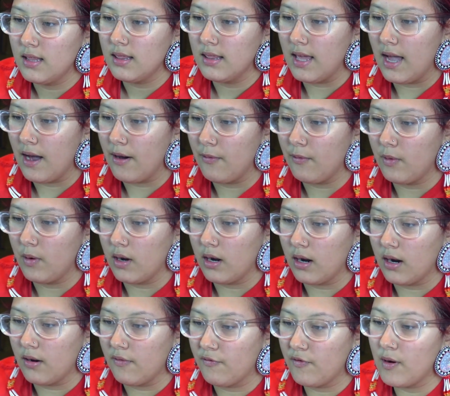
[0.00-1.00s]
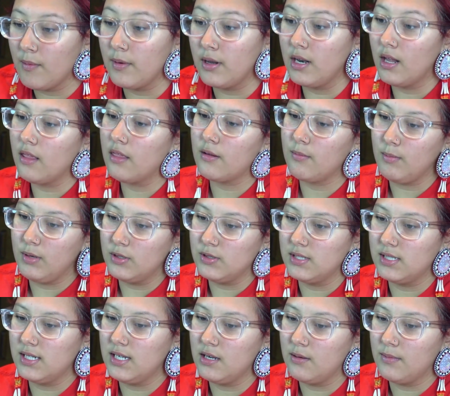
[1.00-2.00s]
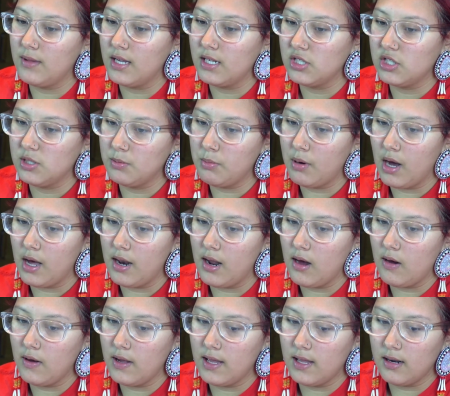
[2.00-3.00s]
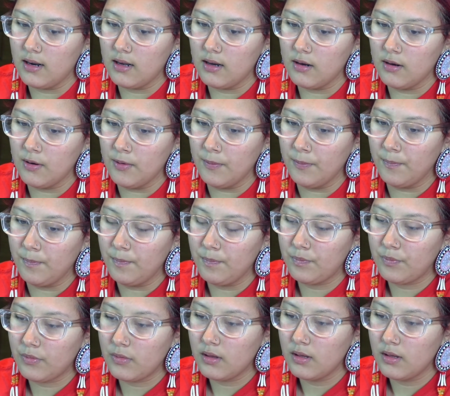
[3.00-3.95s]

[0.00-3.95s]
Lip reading: that were from another museum that she bought out, and